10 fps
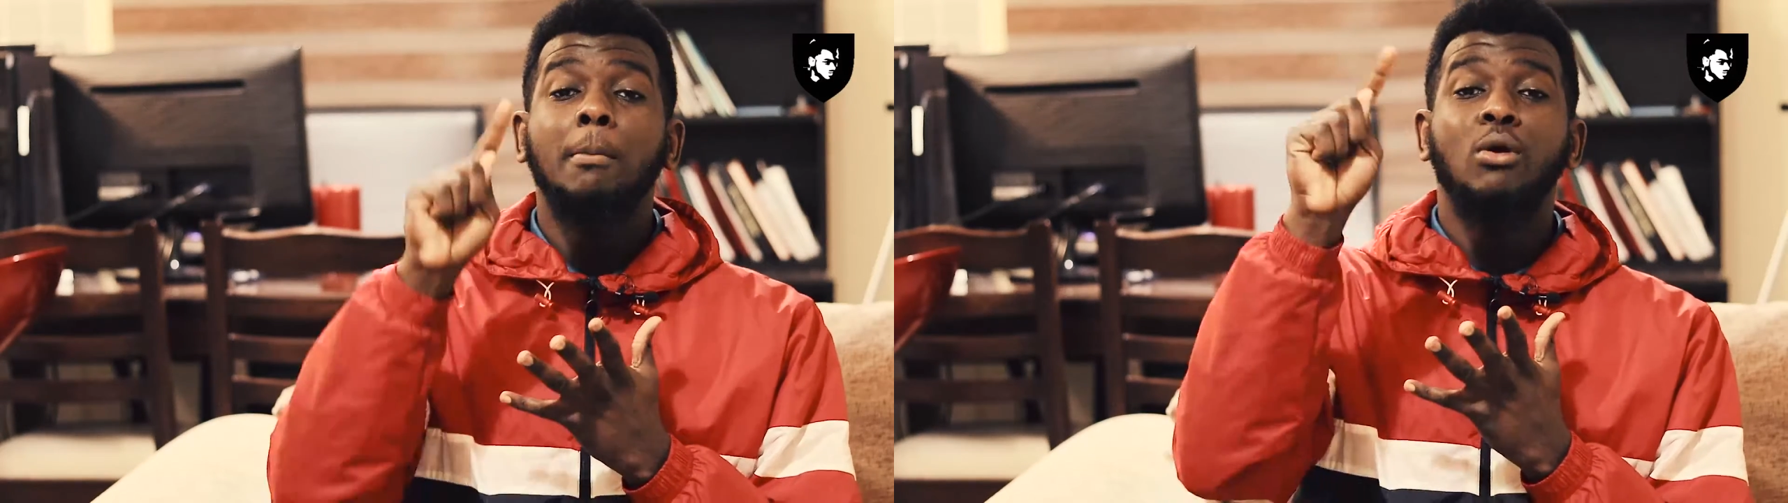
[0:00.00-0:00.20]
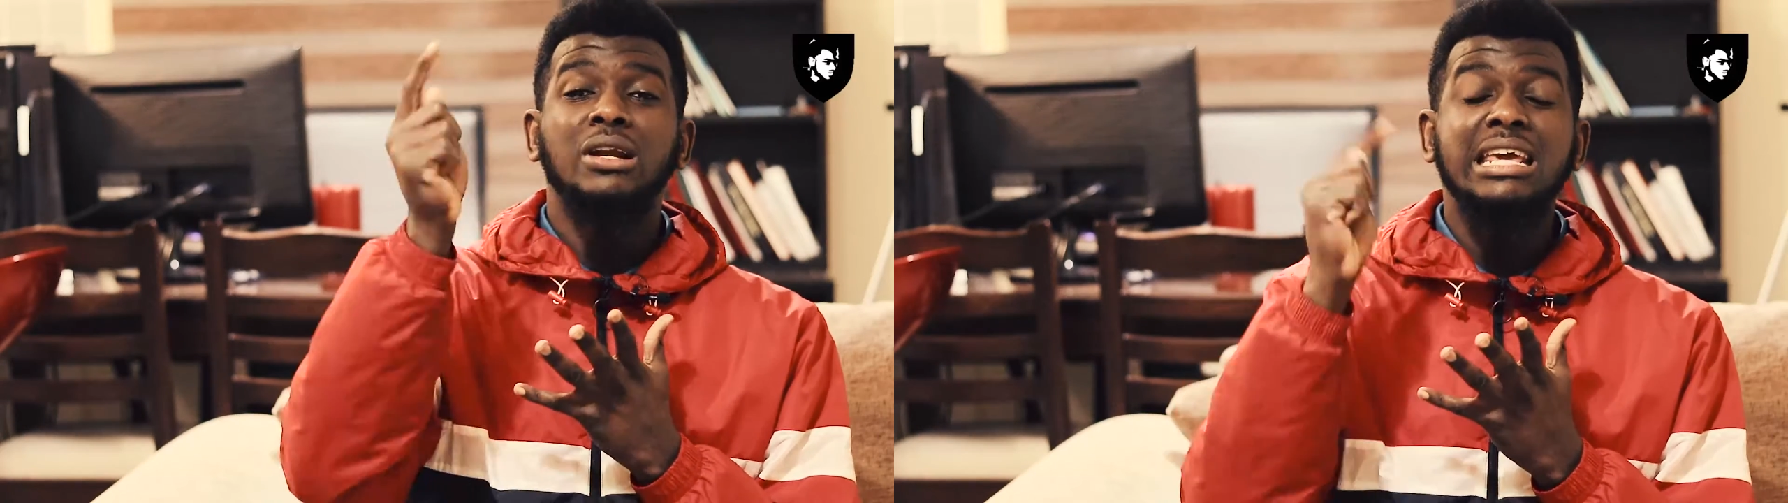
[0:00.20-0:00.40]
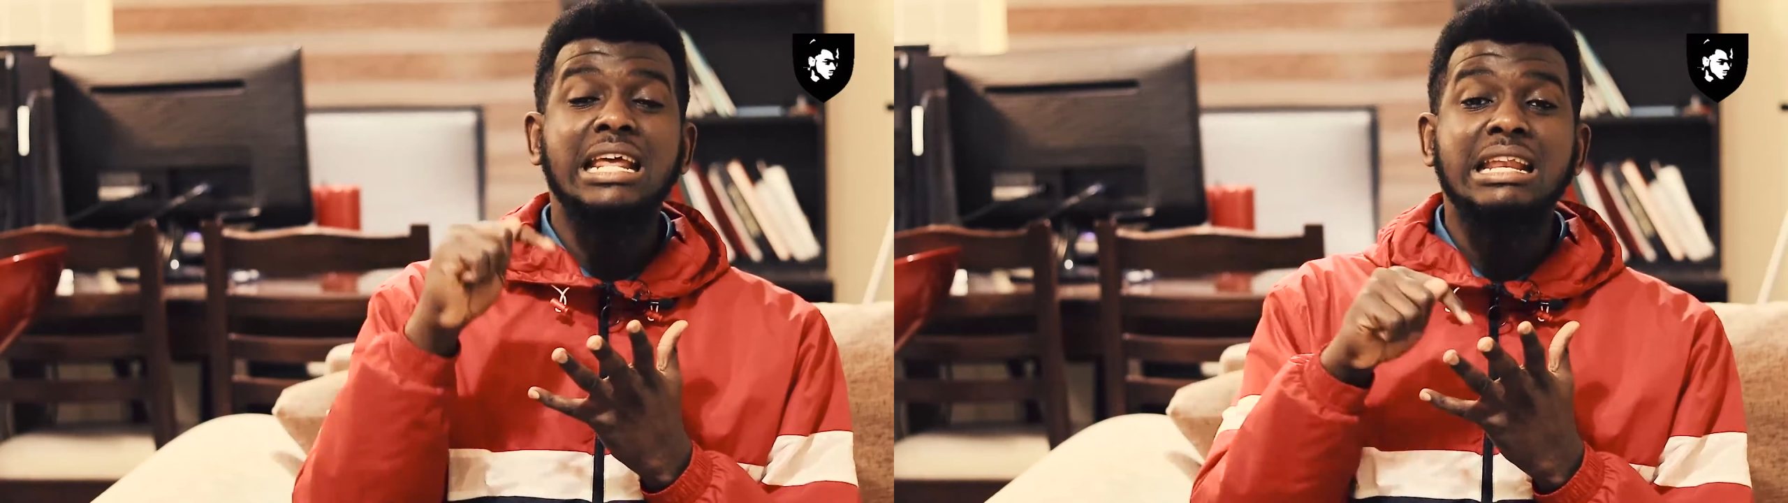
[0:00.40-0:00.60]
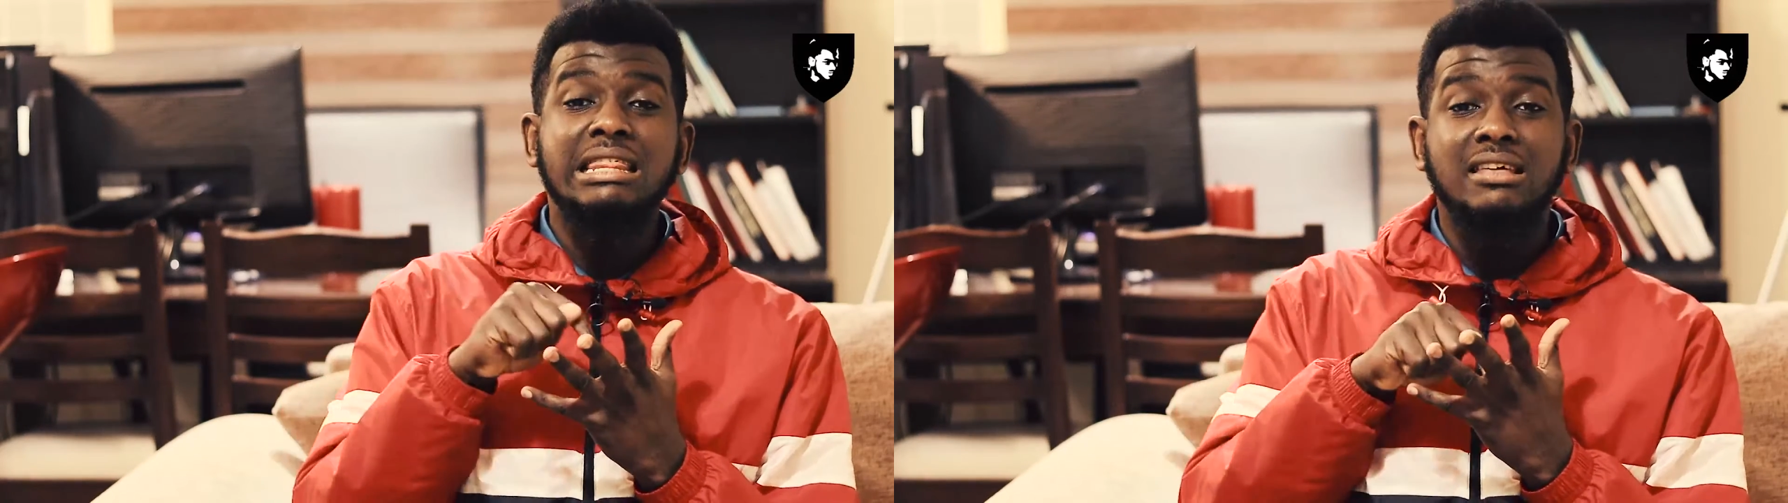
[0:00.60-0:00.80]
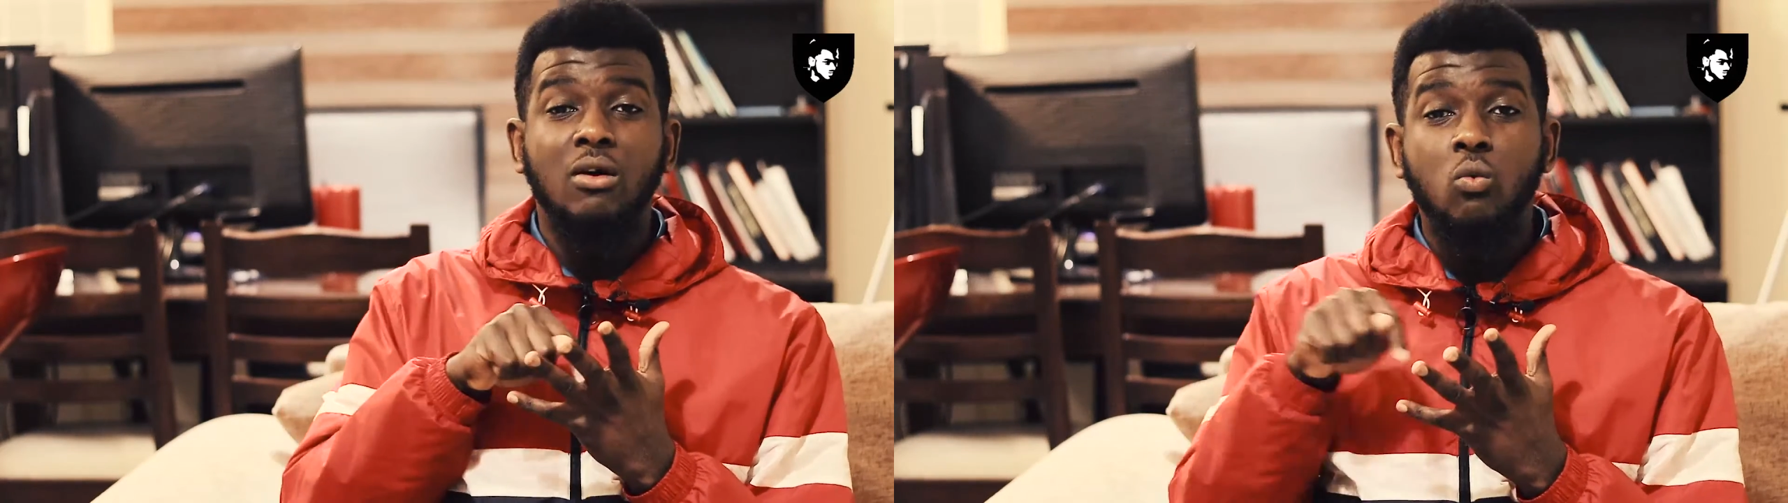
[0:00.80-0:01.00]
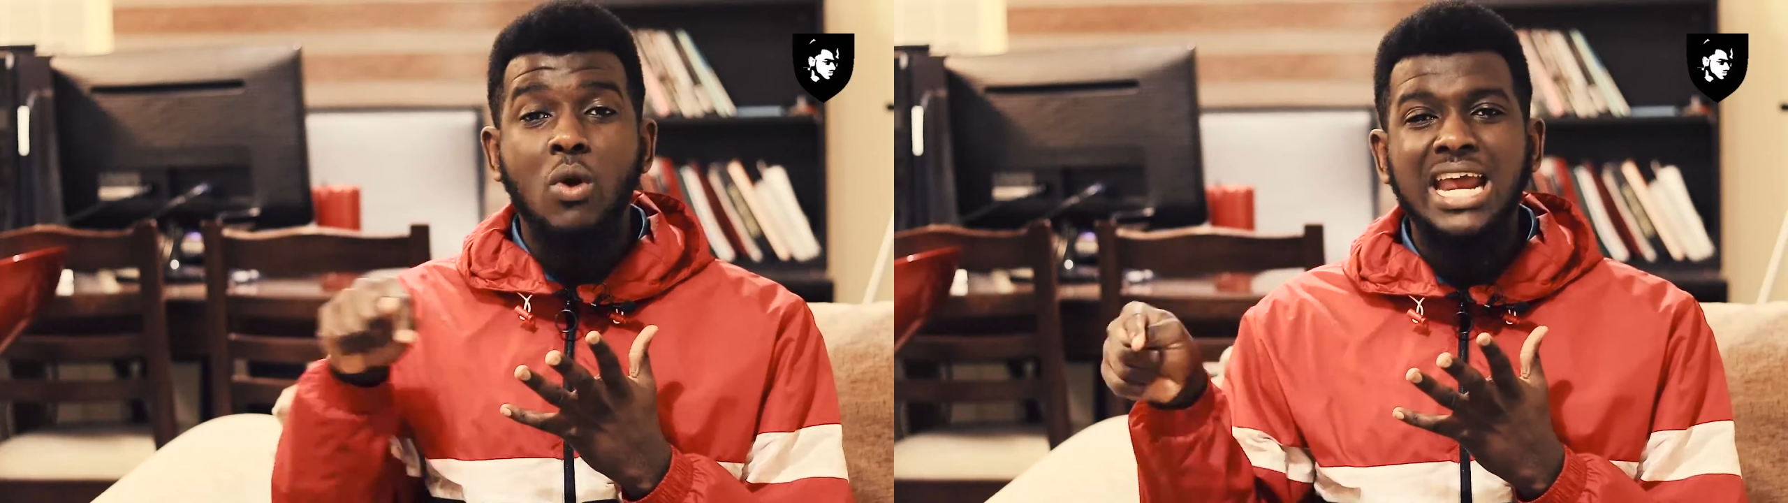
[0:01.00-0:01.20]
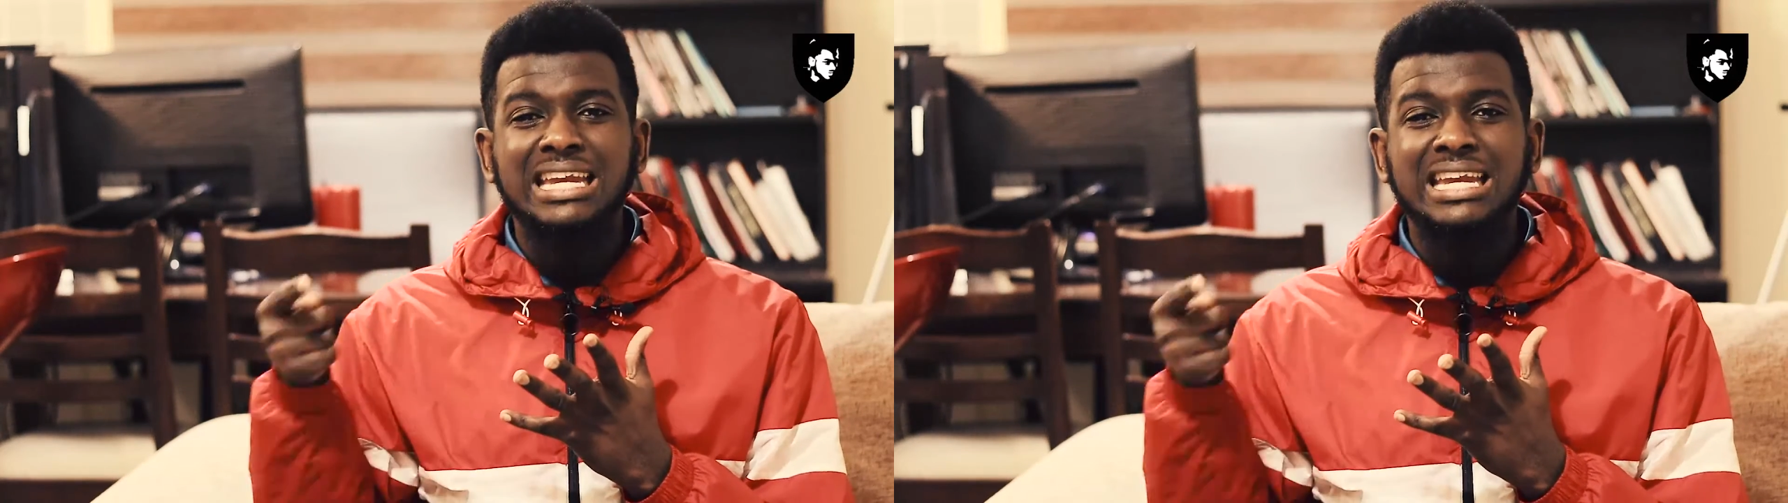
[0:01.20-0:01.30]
but in the way